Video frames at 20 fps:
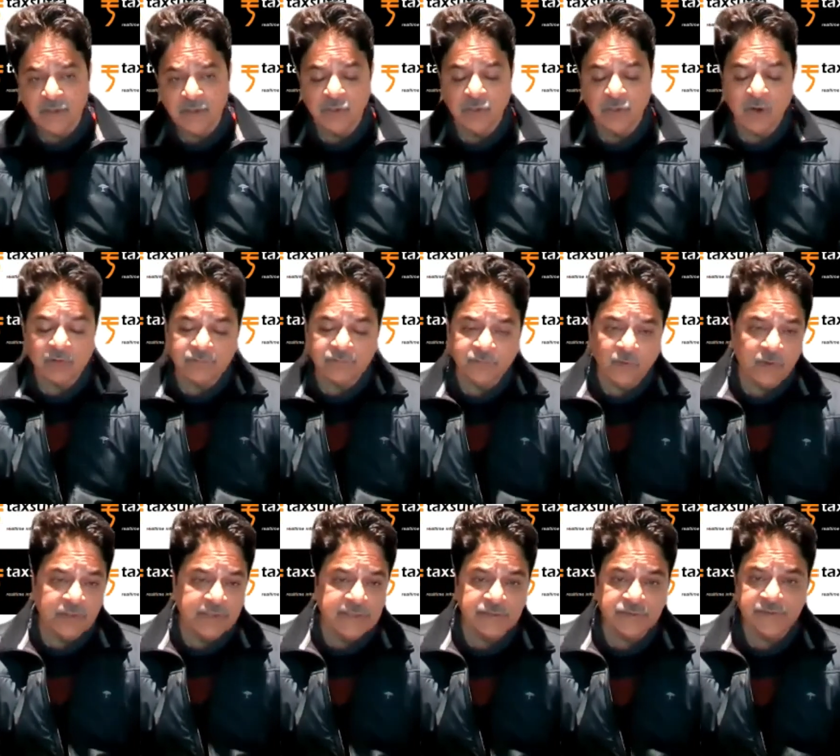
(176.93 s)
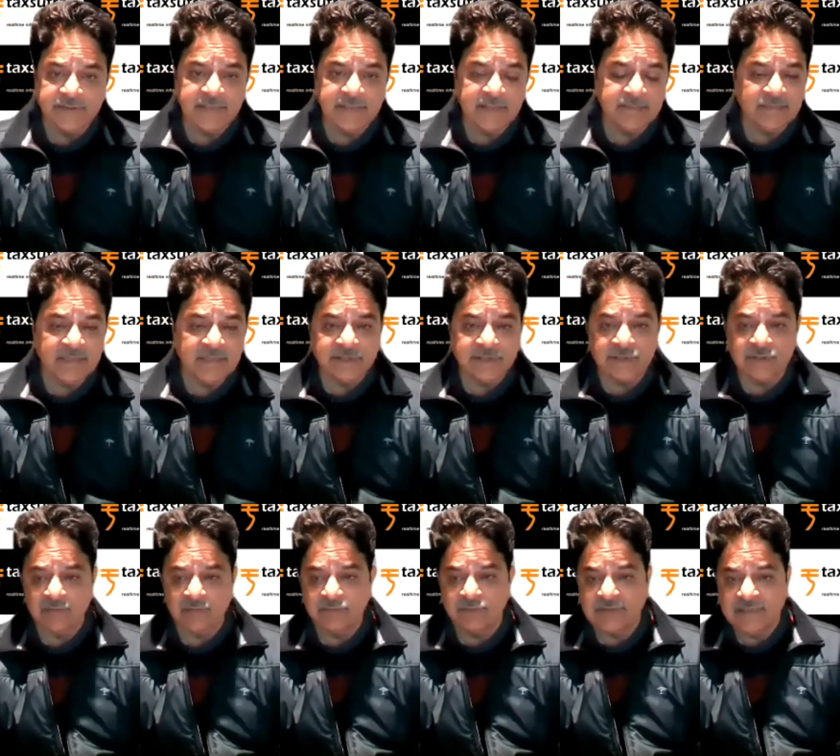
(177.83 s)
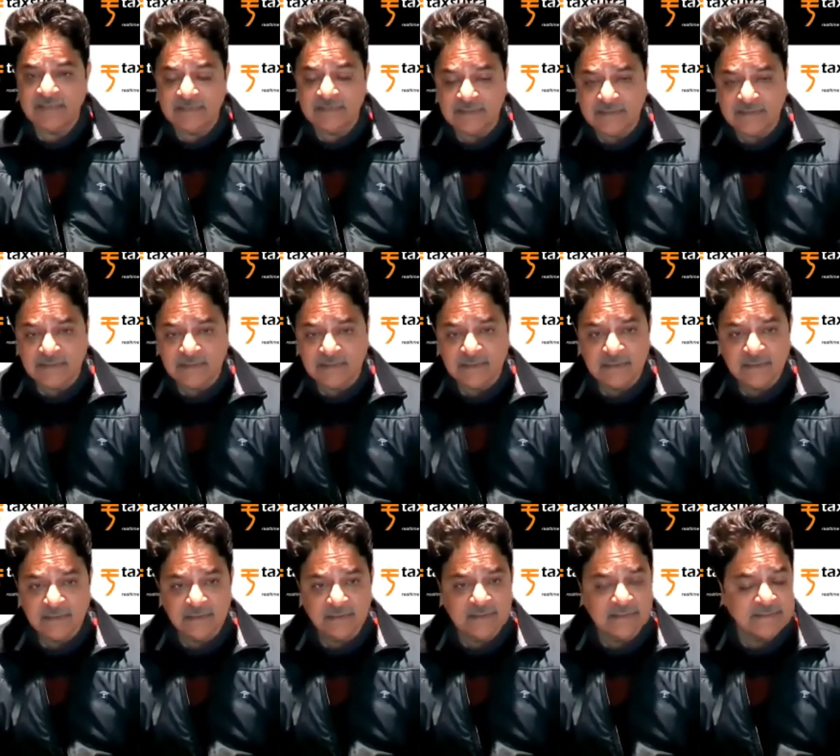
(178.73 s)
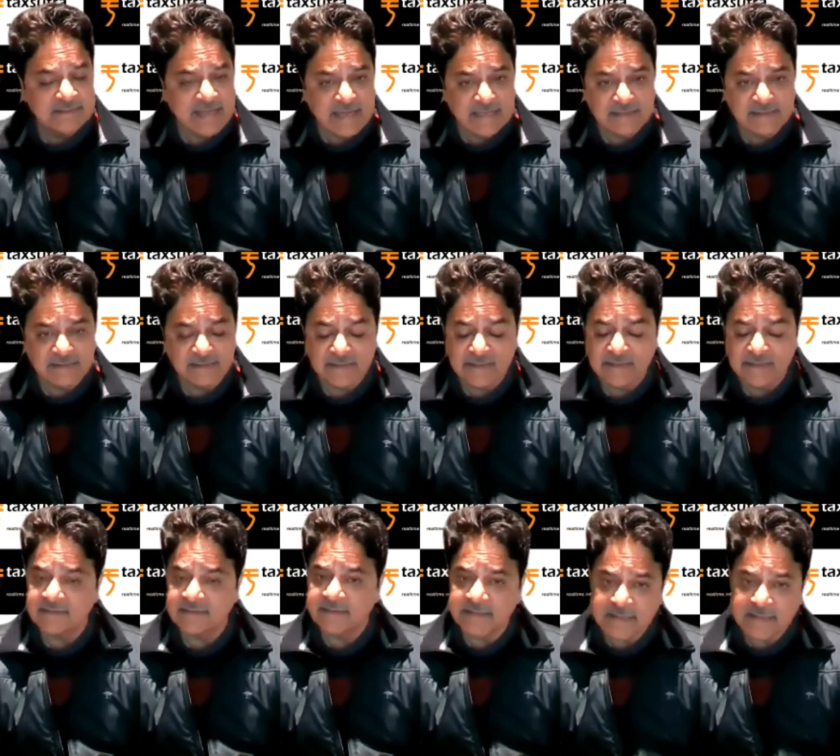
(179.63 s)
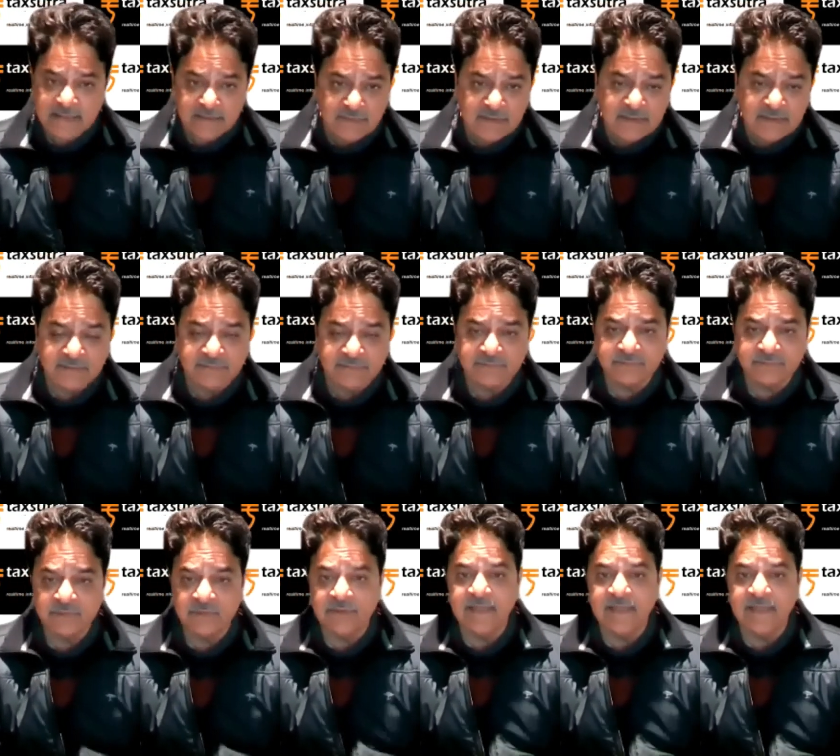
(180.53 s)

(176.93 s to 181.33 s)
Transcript: not fall into the temptation of raising the tax rates, even if